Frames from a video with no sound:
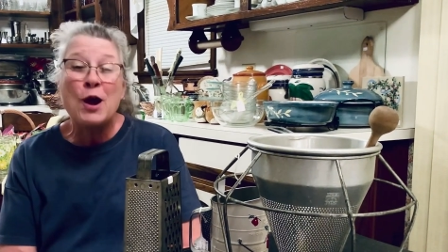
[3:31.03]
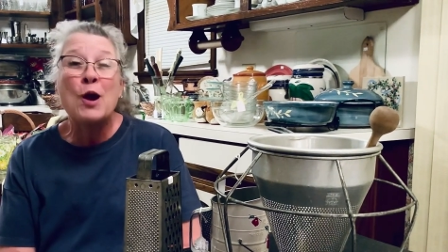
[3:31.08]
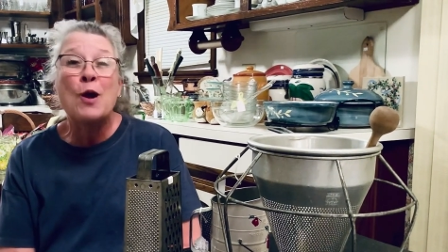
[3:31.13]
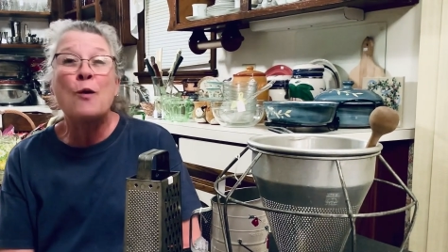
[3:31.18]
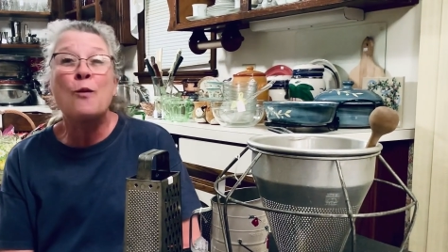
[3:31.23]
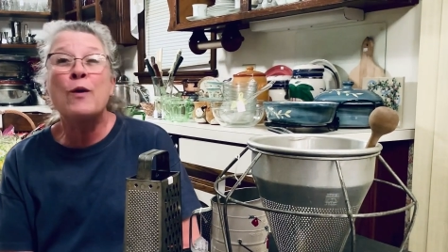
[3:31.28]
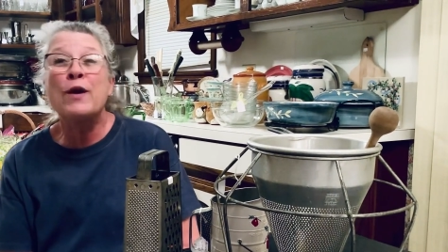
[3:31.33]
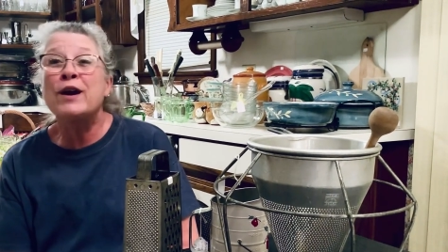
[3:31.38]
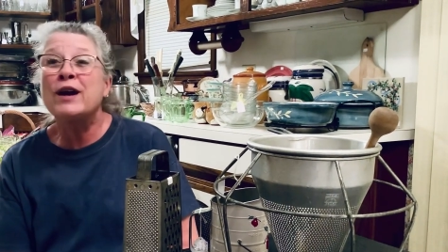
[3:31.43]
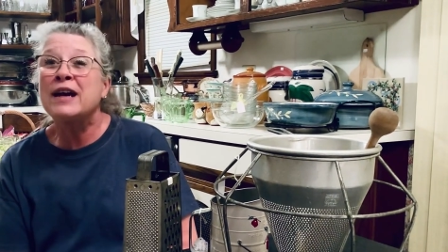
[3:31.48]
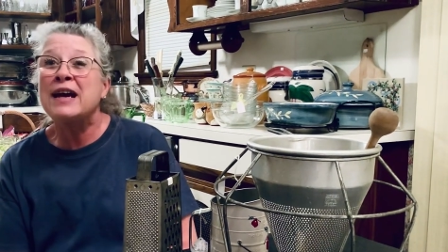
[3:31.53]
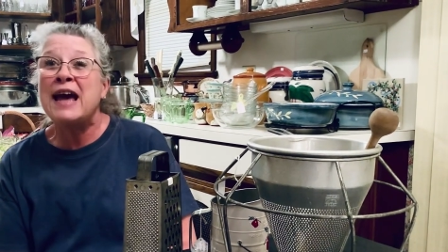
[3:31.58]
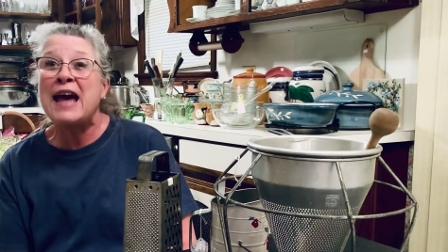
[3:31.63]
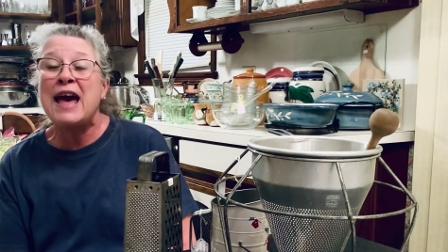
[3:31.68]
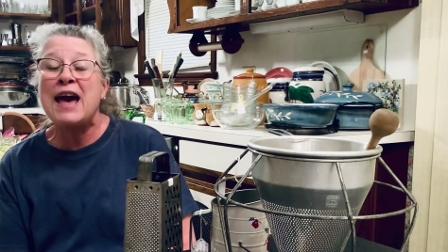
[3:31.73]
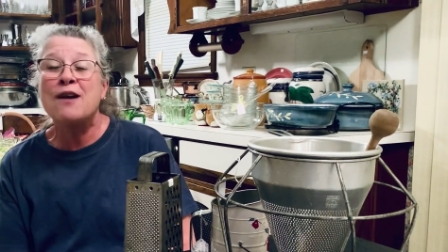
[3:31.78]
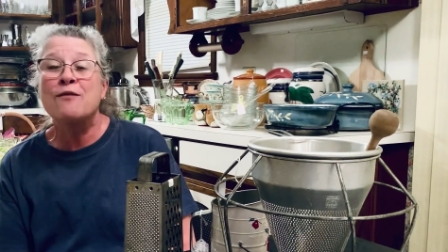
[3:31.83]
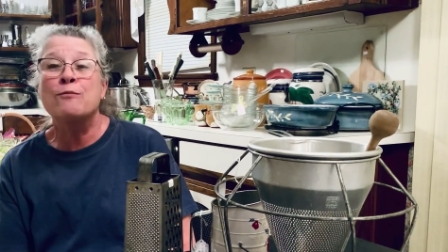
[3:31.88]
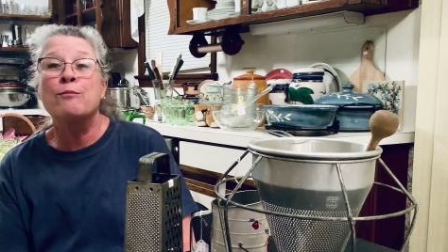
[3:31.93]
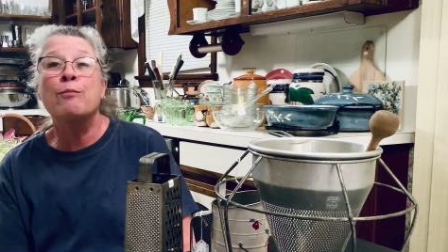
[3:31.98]
We're gonna
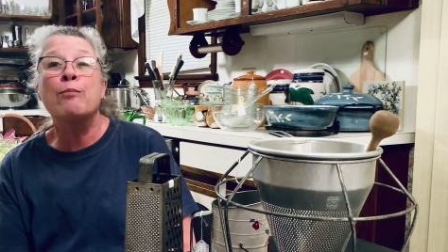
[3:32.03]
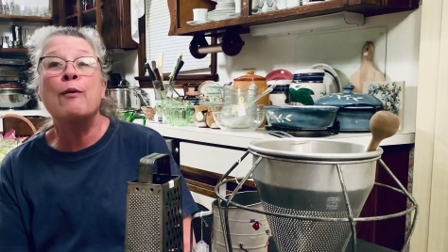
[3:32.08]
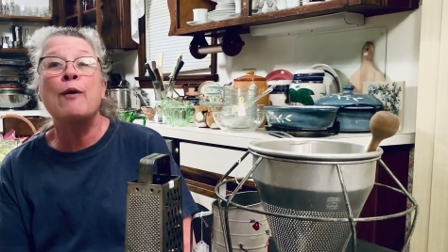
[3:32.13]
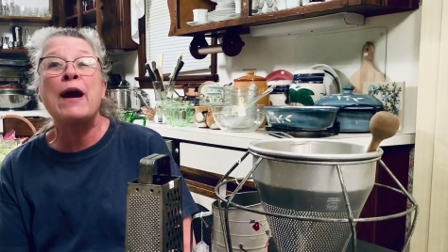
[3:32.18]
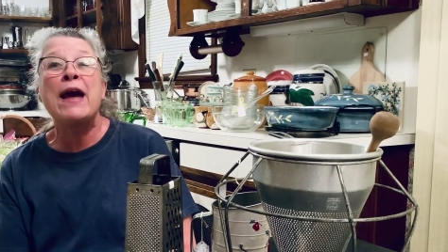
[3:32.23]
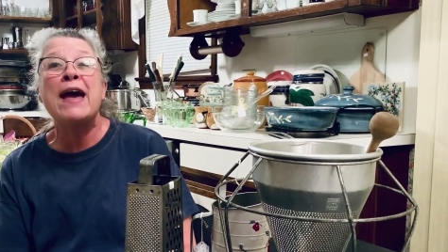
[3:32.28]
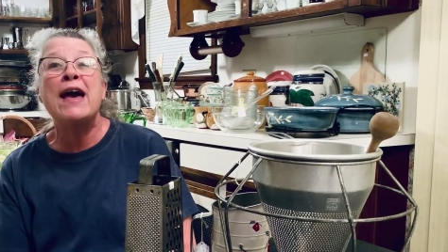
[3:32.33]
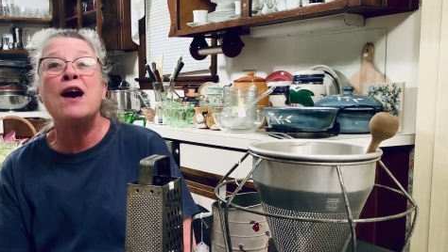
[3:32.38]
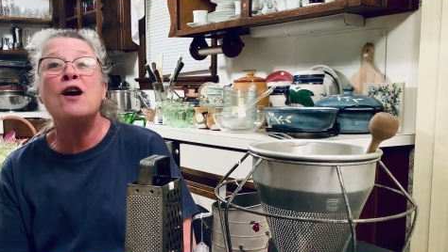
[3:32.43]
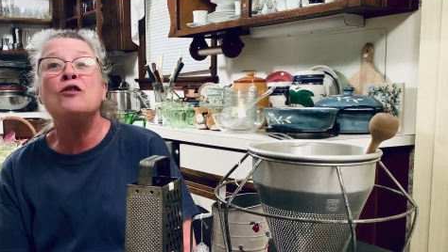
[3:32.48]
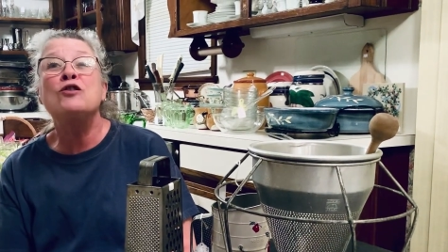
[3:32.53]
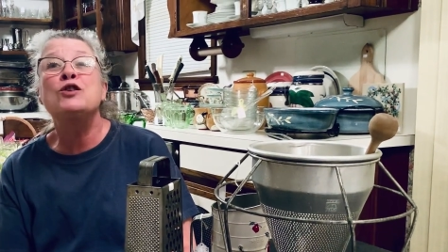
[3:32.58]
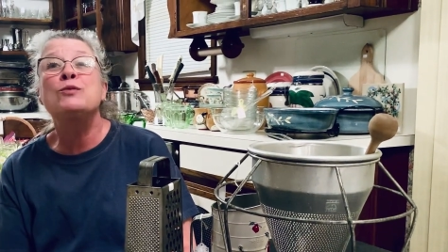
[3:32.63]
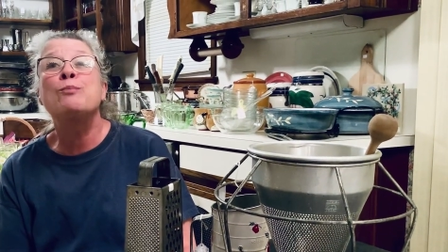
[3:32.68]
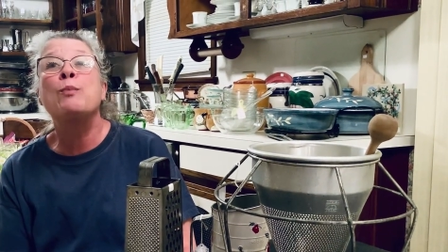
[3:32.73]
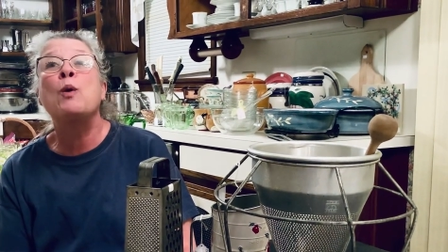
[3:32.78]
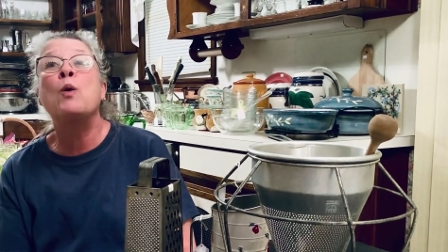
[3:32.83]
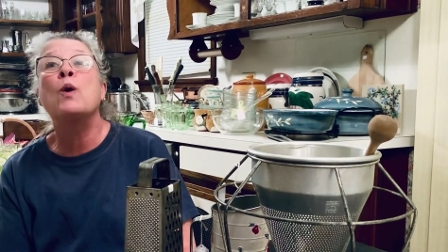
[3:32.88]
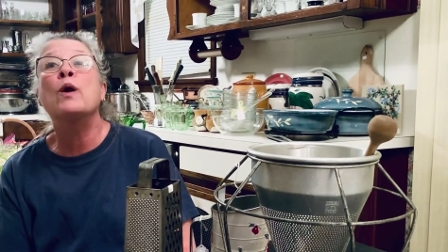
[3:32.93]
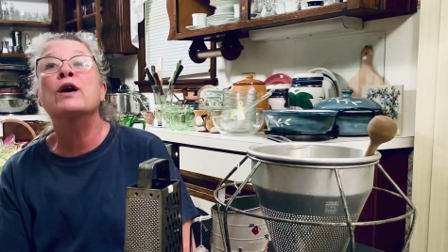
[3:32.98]
have browned
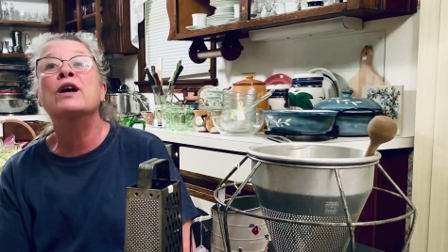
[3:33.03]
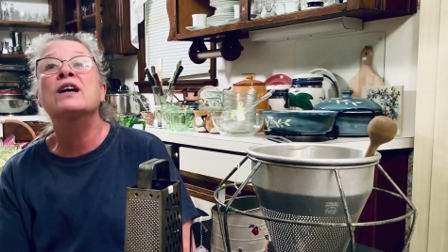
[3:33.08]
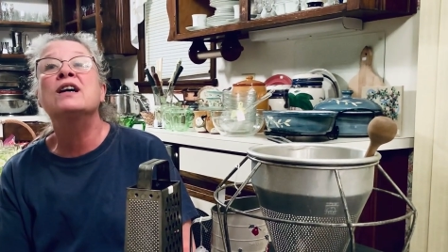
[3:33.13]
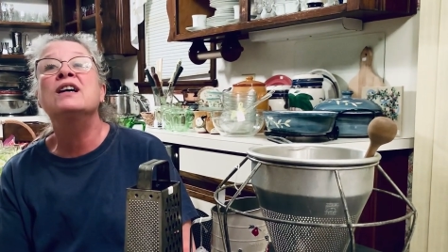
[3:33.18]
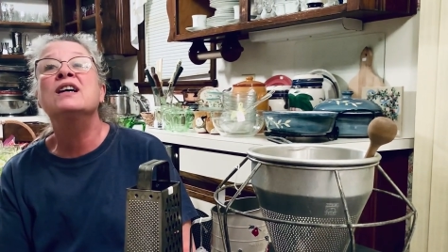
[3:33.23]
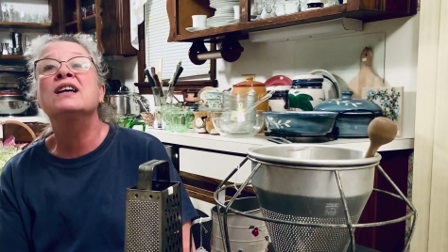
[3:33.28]
pork